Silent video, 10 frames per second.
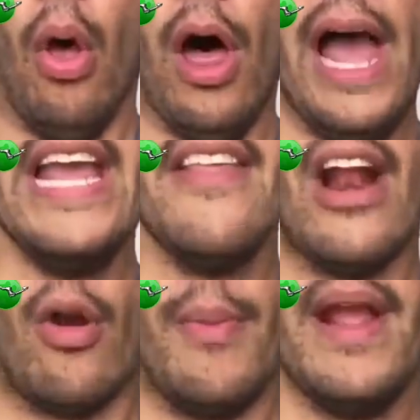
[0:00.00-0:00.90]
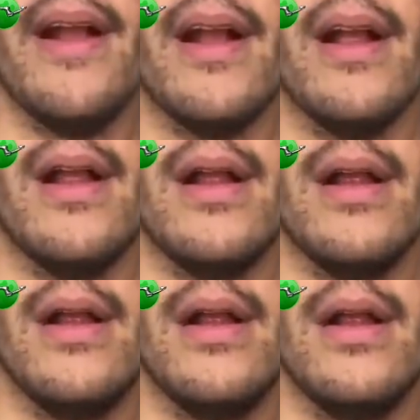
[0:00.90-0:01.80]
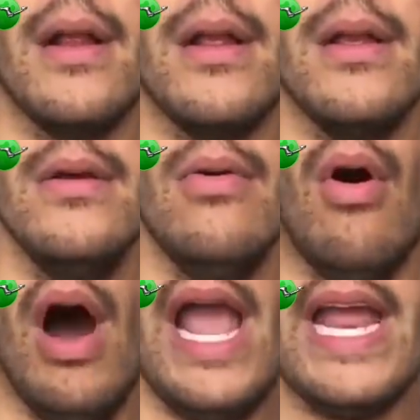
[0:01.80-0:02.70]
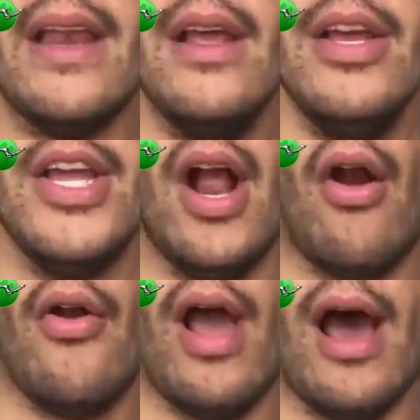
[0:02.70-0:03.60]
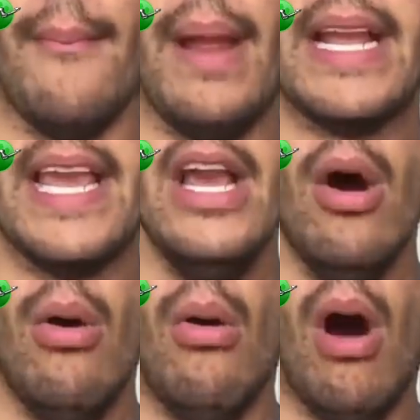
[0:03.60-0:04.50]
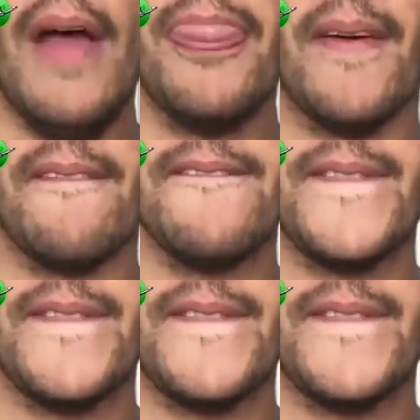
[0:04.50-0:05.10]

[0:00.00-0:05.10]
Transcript: Well, hey there, Mick. Wait, you're not Mickey. What the